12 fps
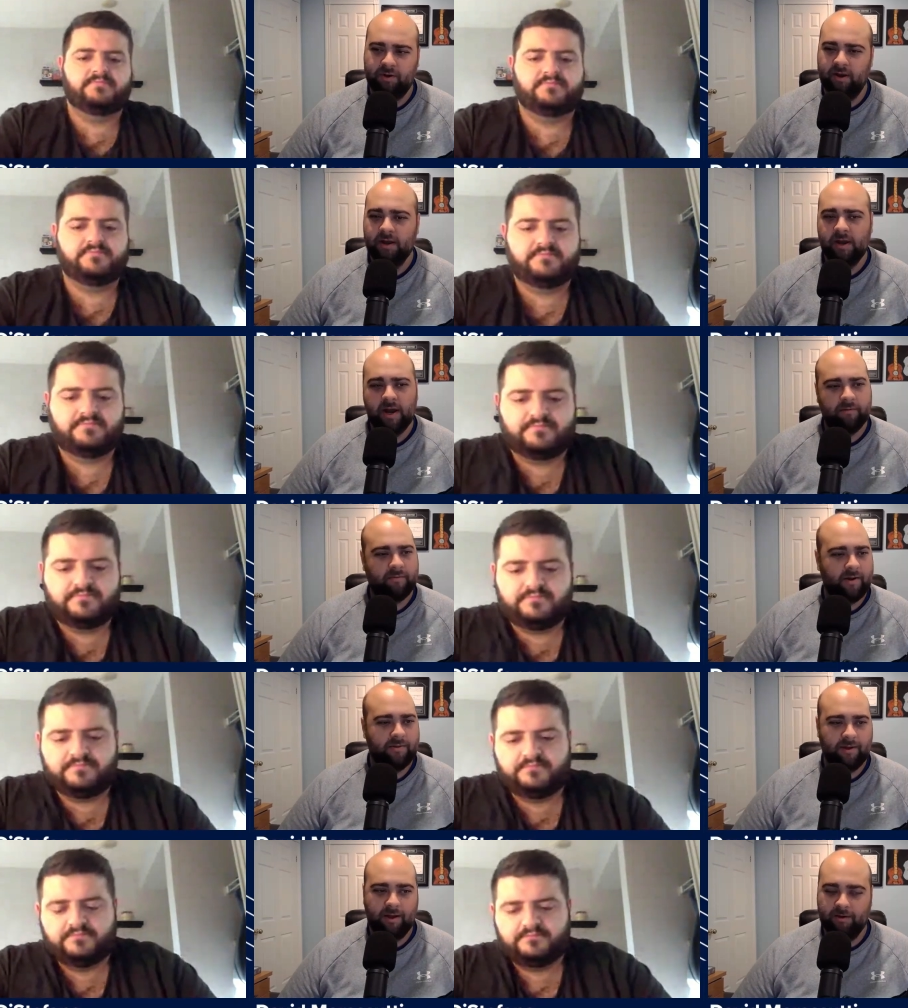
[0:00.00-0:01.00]
Speaker 1: break. I
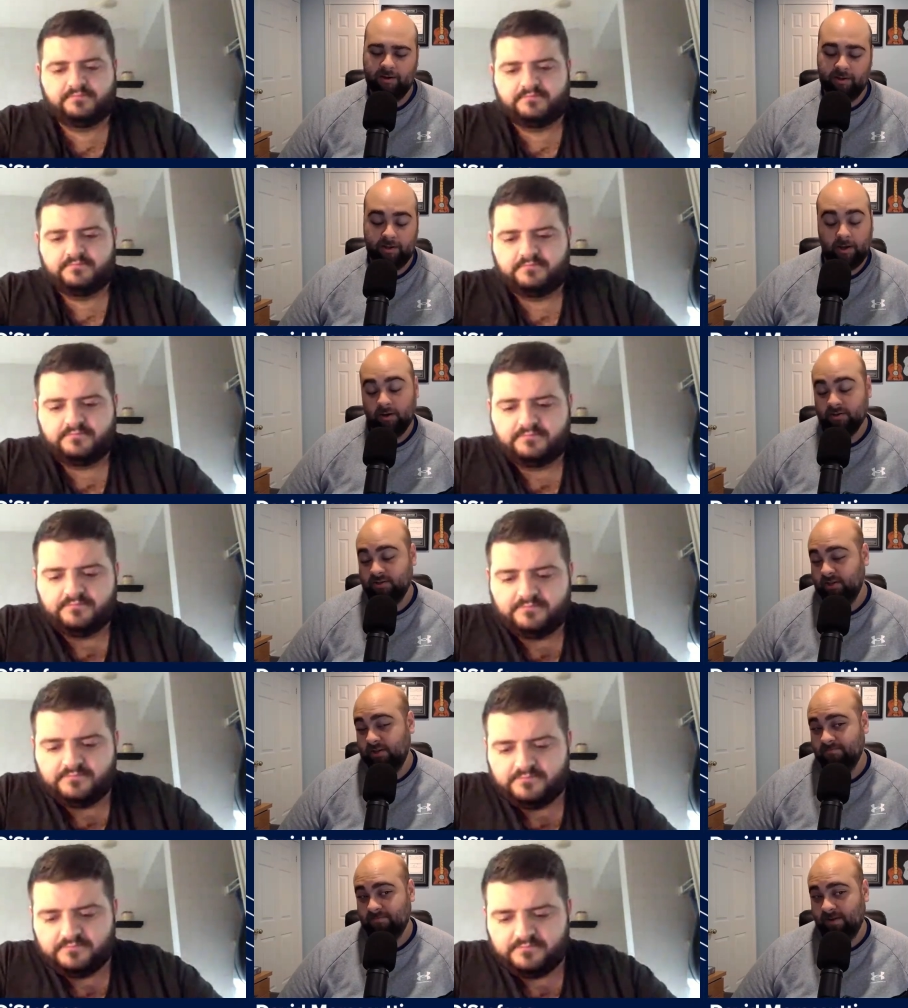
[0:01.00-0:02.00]
rather
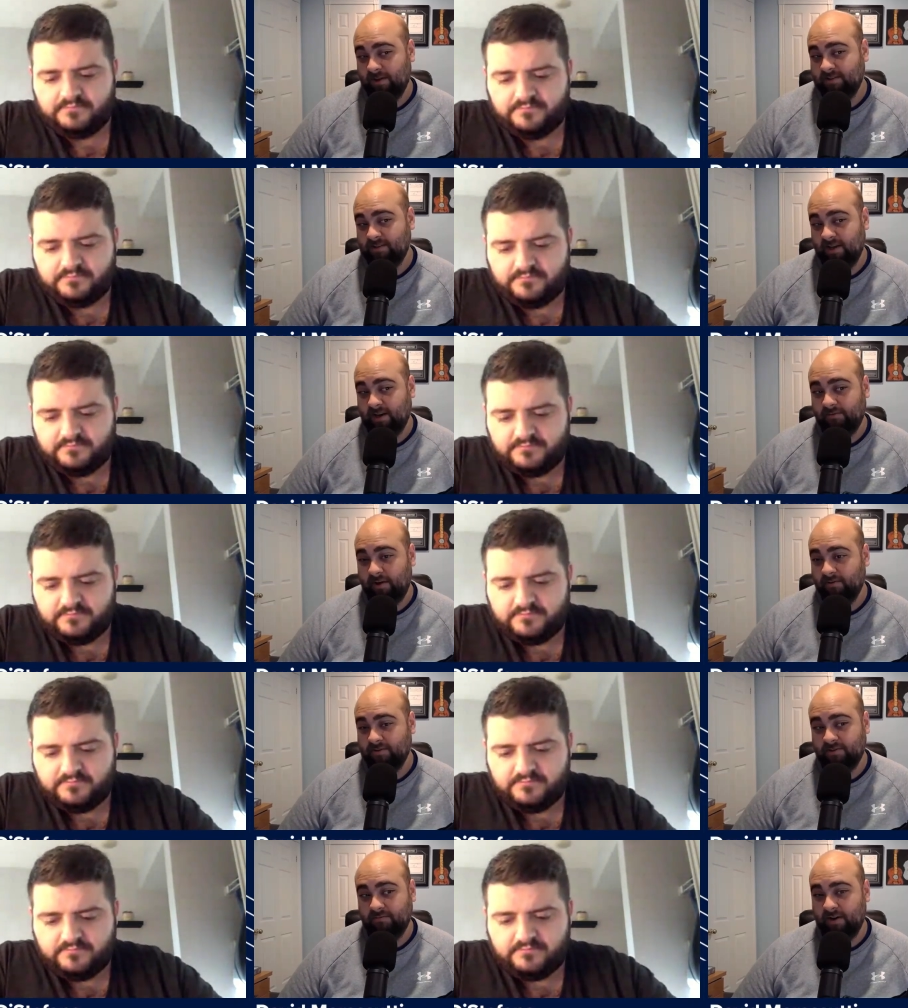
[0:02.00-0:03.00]
honestly, I hate say it. I'd
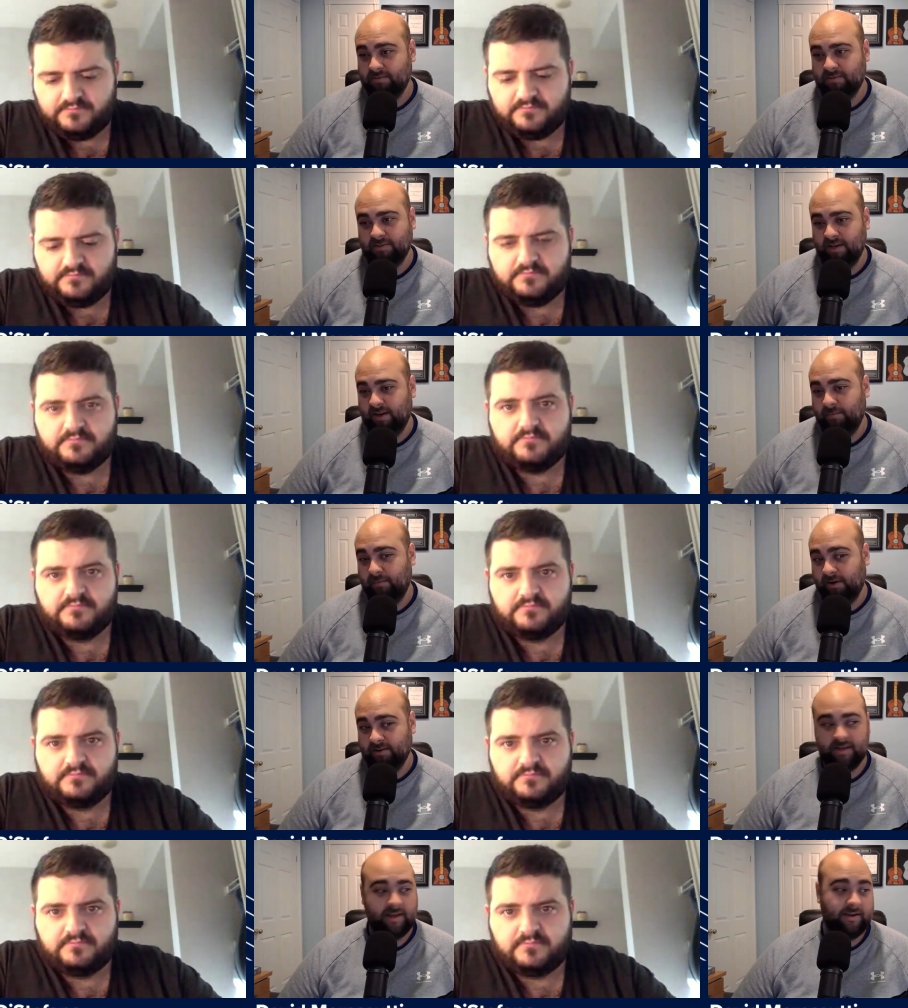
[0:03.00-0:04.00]
rather see Rasmus Sandin
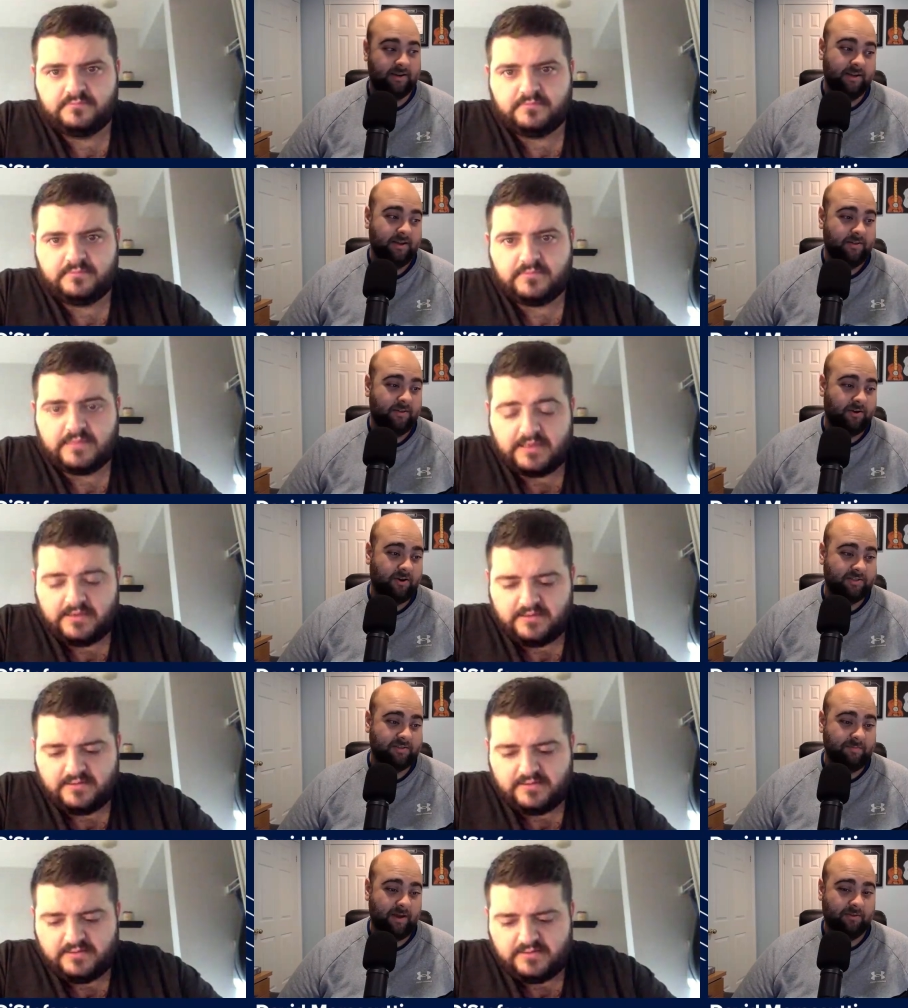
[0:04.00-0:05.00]
break his hand than
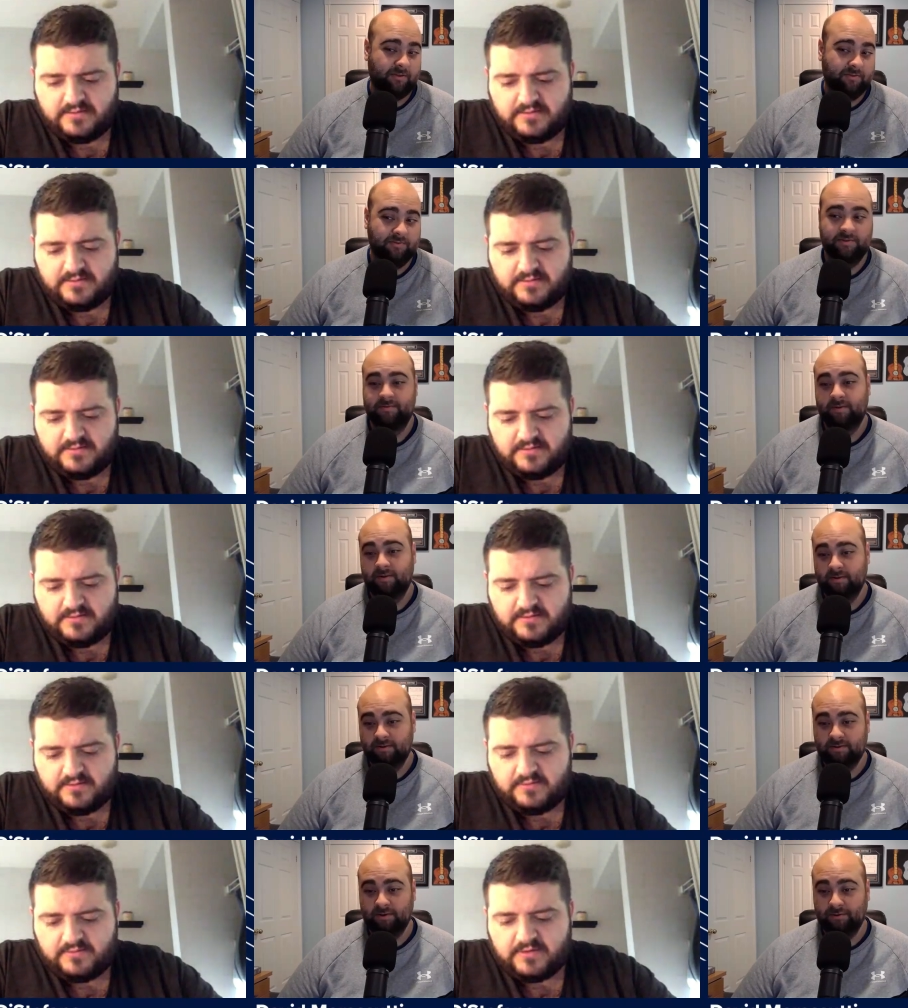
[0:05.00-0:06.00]
Auston Matthews.
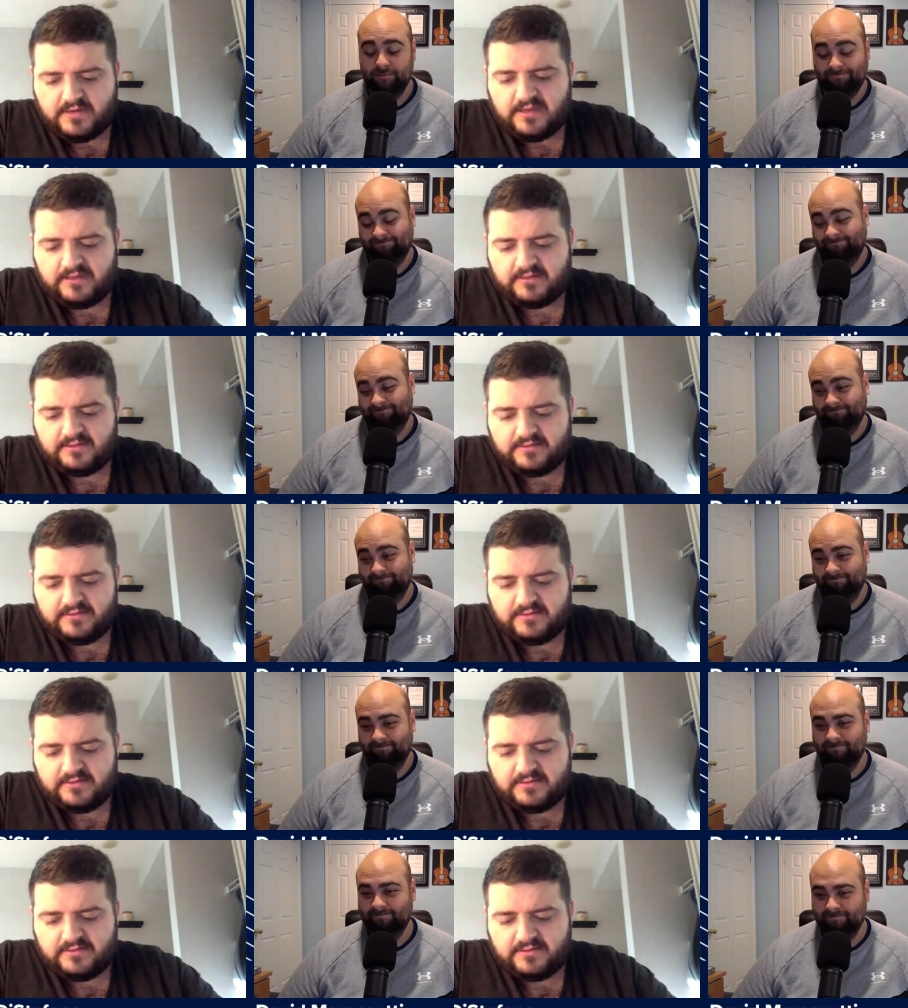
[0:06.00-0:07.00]
Speaker 2: So well,
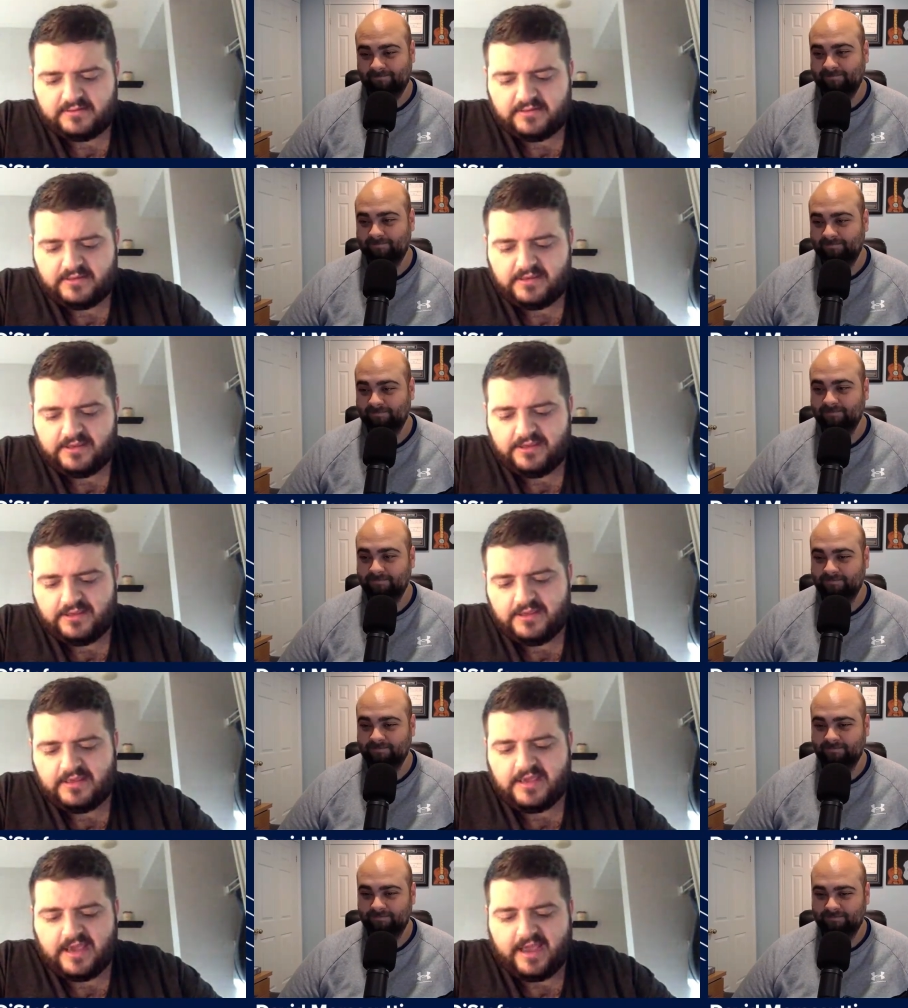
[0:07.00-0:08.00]

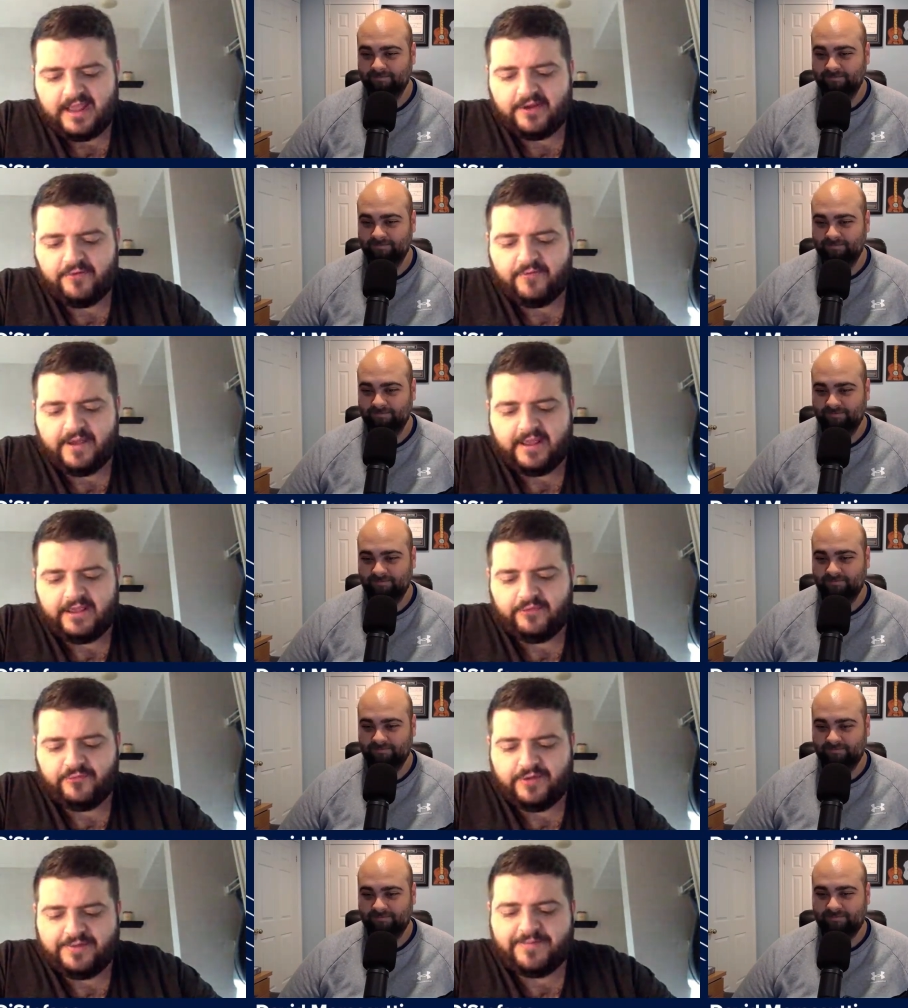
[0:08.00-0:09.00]
yeah, in a way
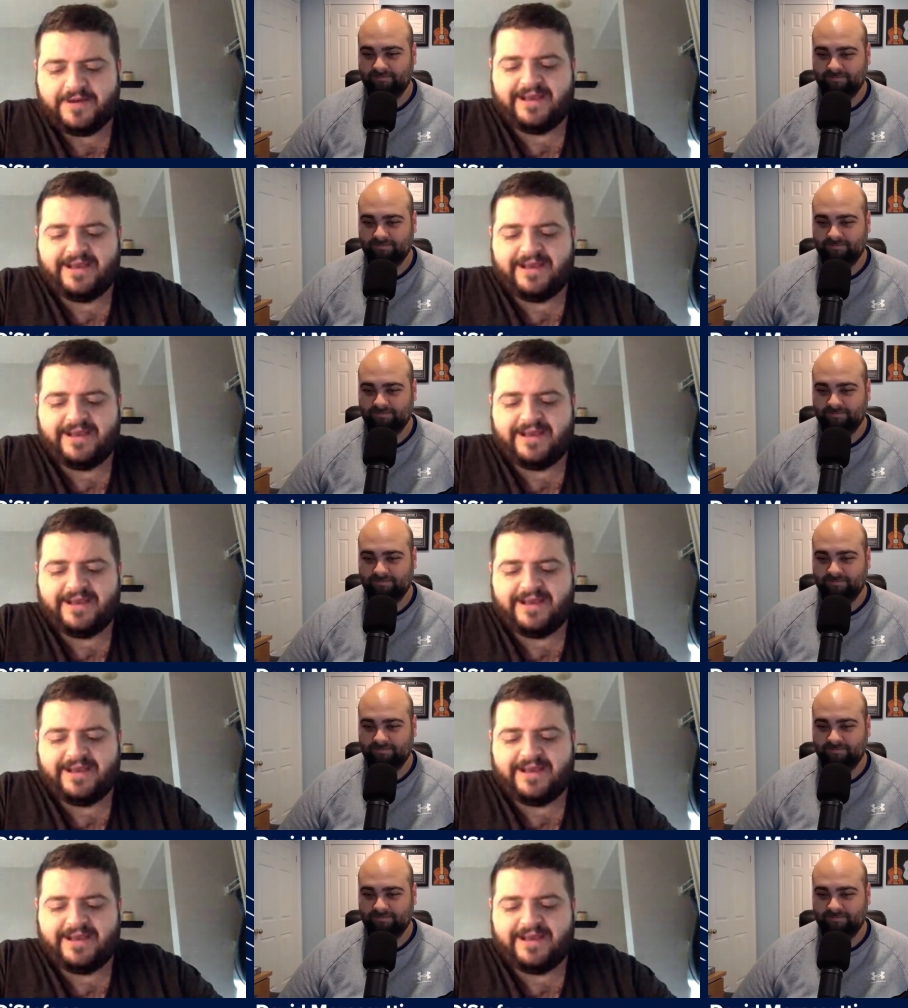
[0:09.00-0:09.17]
you would,